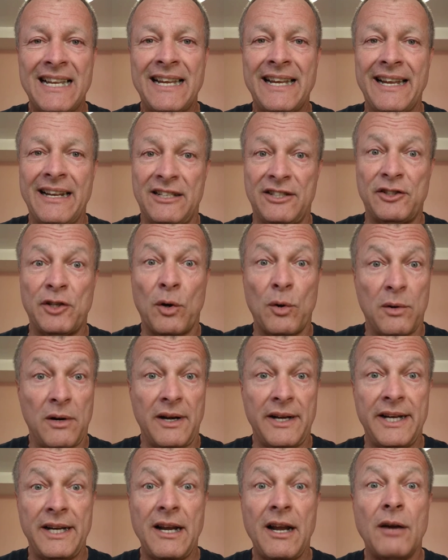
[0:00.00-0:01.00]
It's
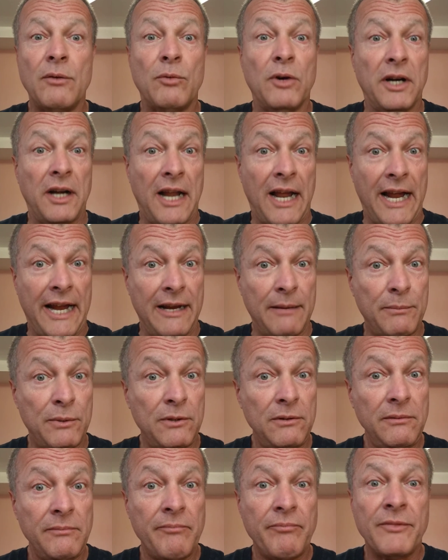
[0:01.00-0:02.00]
totally
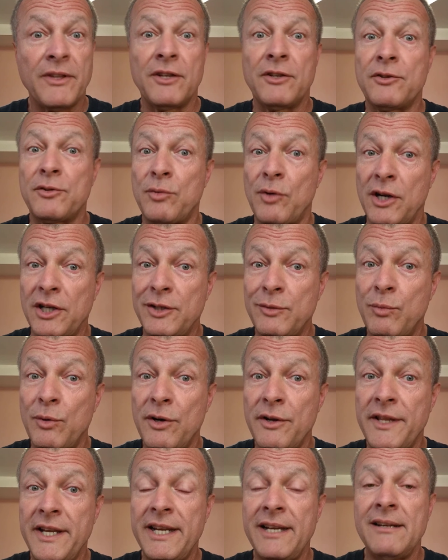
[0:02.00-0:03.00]
reliable,
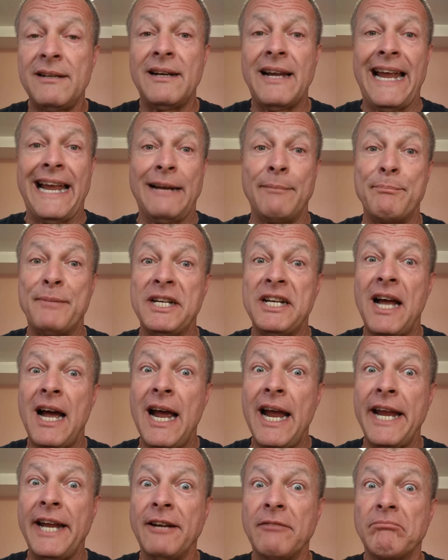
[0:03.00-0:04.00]
trustworthy, and
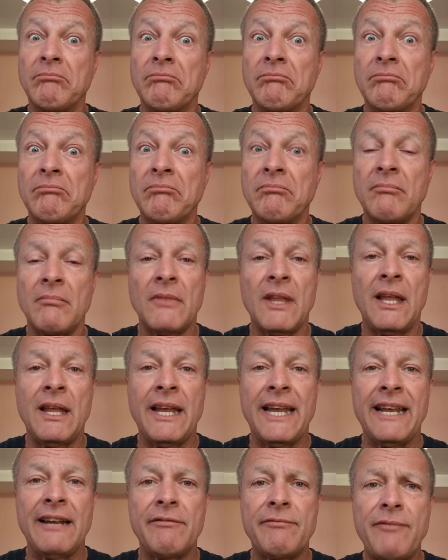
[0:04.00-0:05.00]
benign.
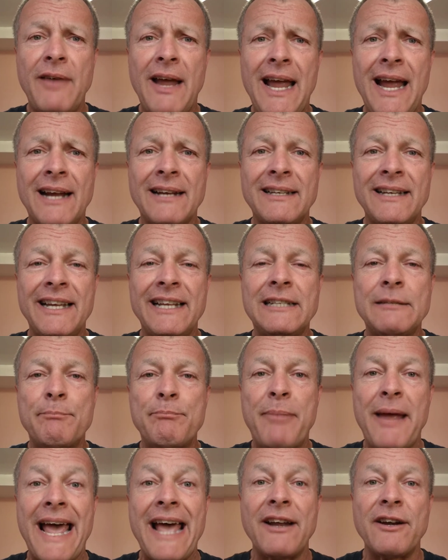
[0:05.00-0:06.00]
In fact, it's
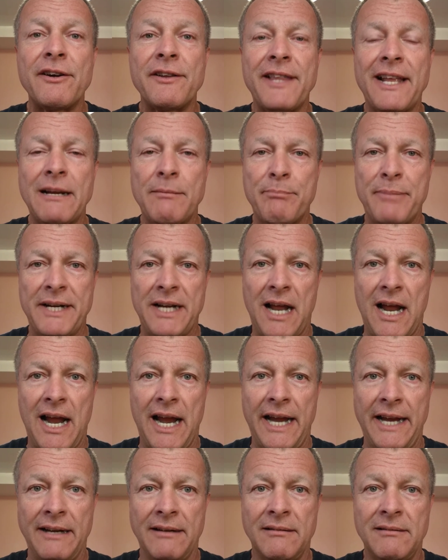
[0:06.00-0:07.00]
better than
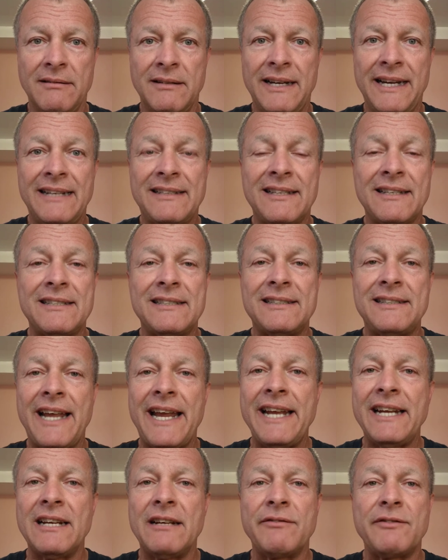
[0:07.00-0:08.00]
benign. It's a
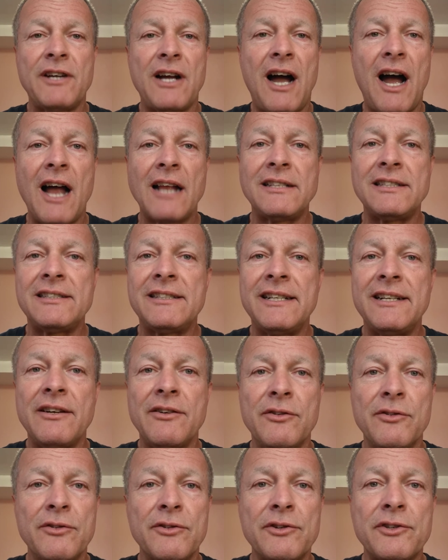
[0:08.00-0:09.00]
state of
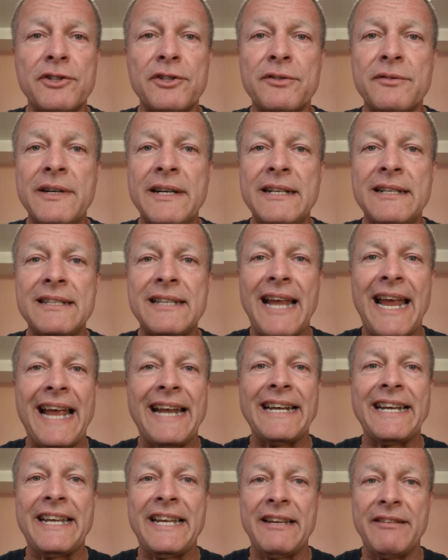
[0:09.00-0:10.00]
constant nurturance
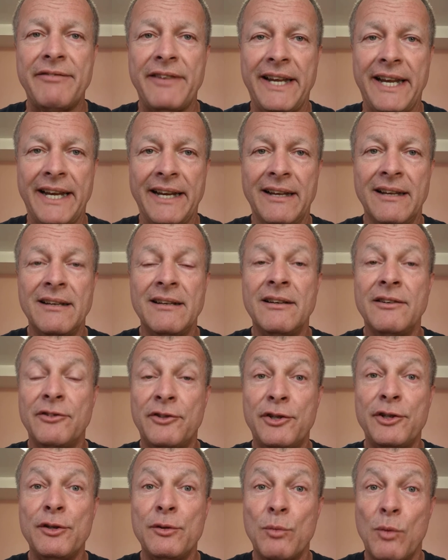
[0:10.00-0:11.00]
and giving
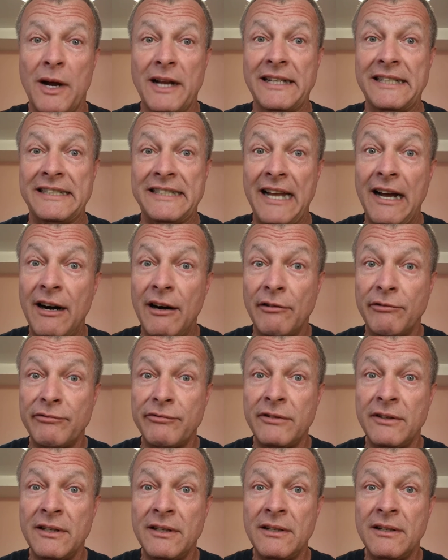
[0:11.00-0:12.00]
to
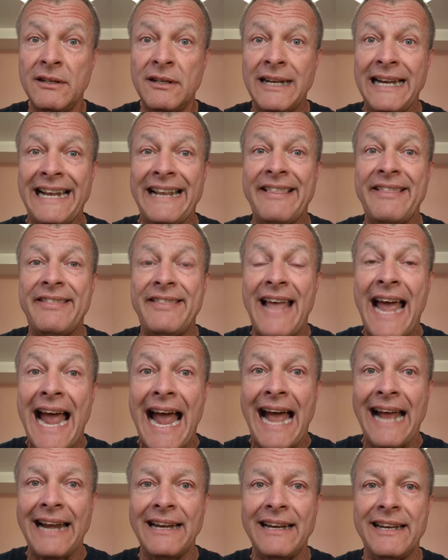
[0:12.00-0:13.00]
oneself. And
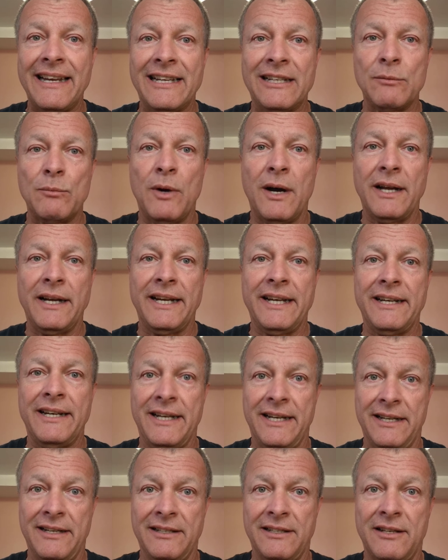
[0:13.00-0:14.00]
that is what it
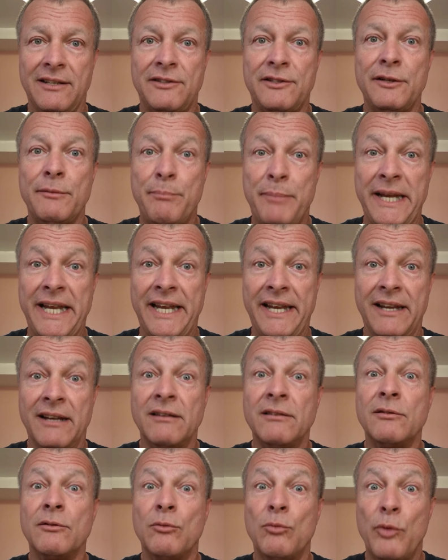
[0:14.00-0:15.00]
is to be
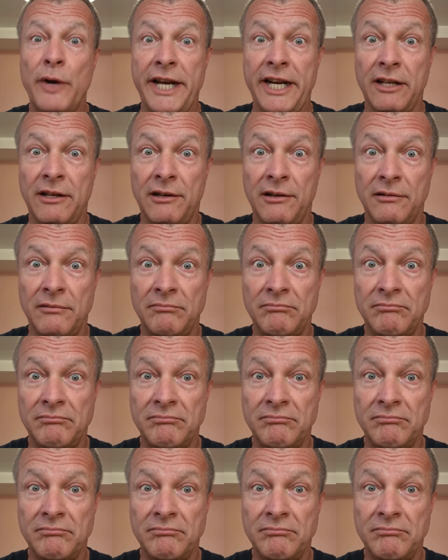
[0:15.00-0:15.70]
real.